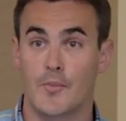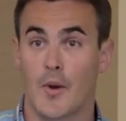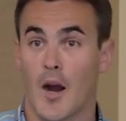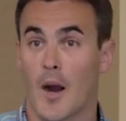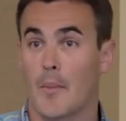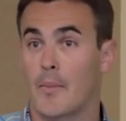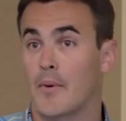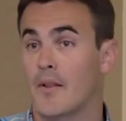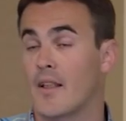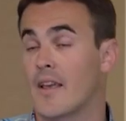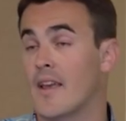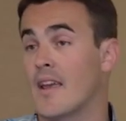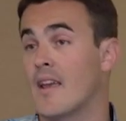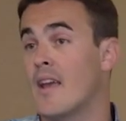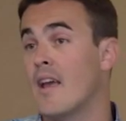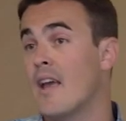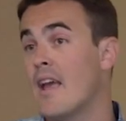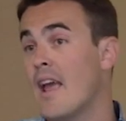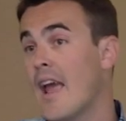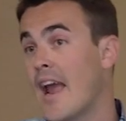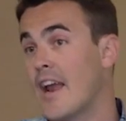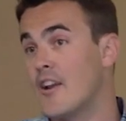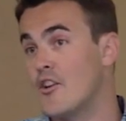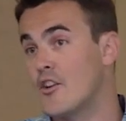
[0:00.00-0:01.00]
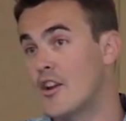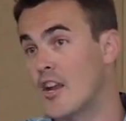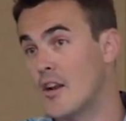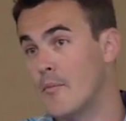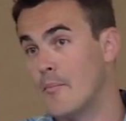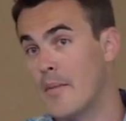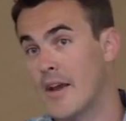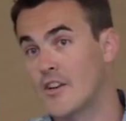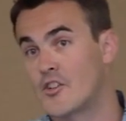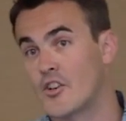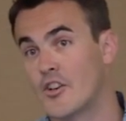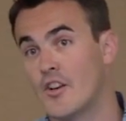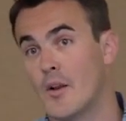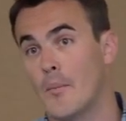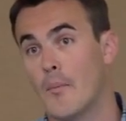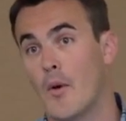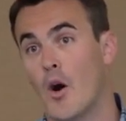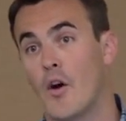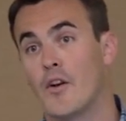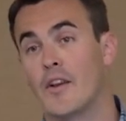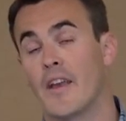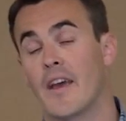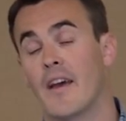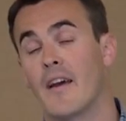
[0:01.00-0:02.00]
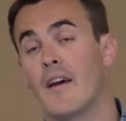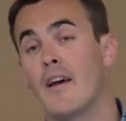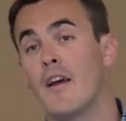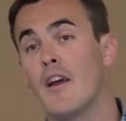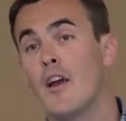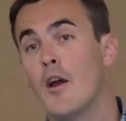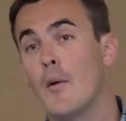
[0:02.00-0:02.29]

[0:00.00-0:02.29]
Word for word: properly, and you can measure pneumonia